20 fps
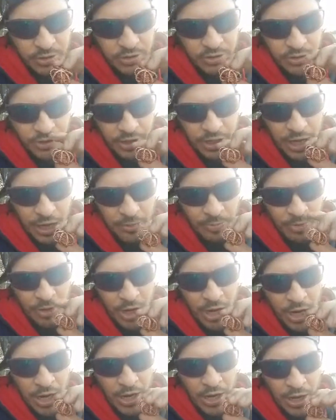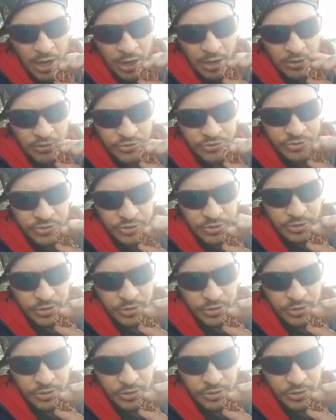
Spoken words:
the copper ions,